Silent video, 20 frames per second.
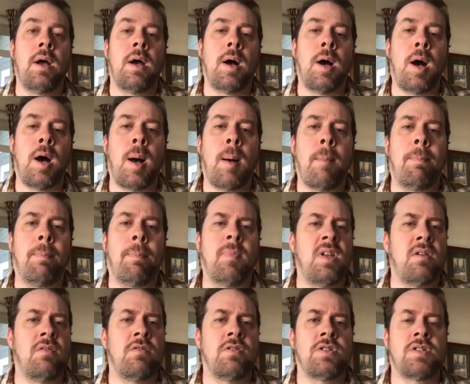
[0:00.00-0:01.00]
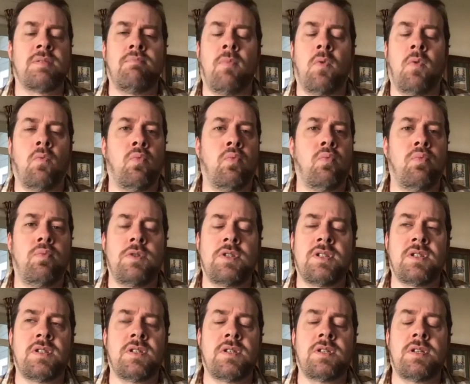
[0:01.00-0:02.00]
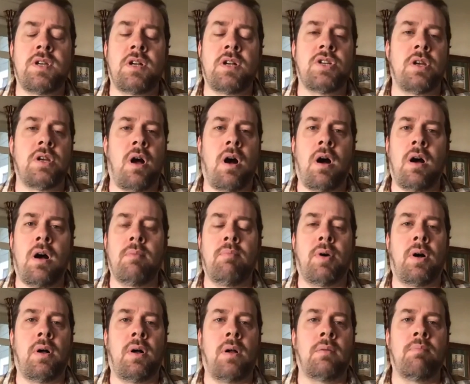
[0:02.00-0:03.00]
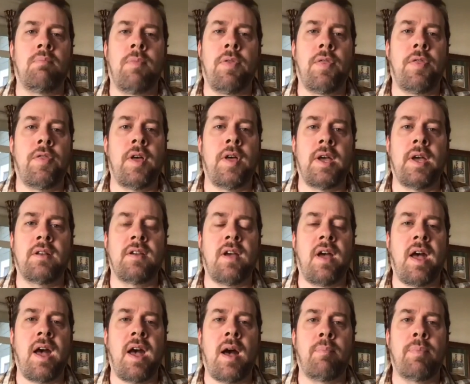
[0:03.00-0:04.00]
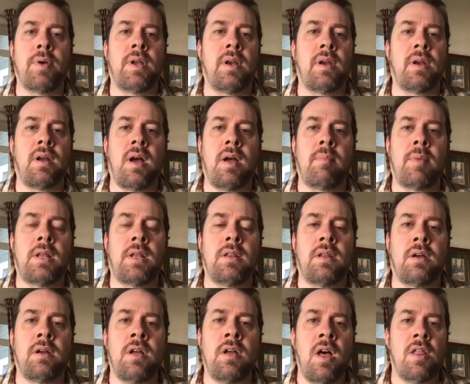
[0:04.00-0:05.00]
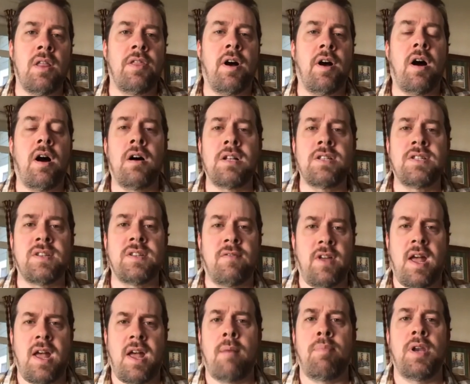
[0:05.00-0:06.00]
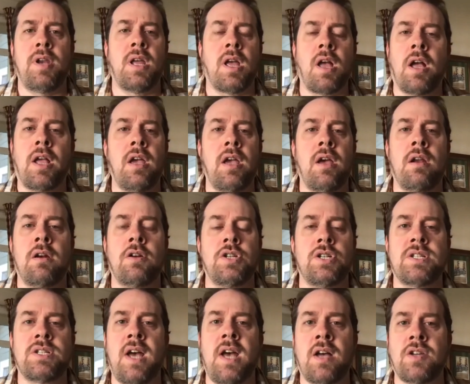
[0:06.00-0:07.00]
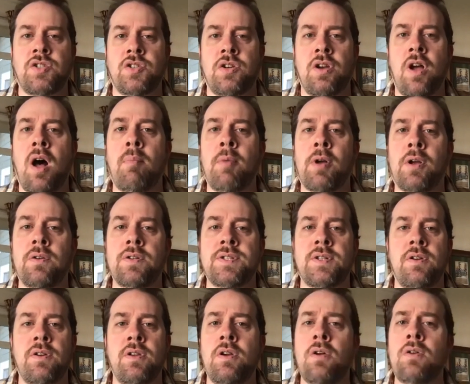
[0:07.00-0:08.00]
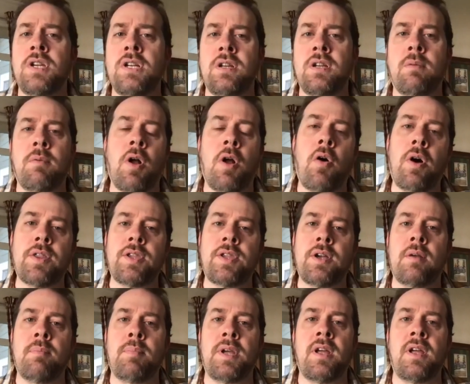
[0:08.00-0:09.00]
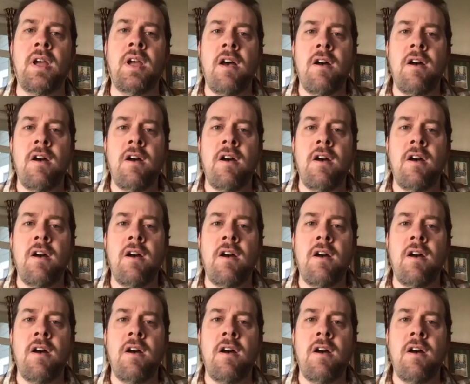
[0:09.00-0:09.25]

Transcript: Um, it was such an oddball thing to happen. I mean, the, the odds of it happening again are just astronomical. So you don't need to go out there and be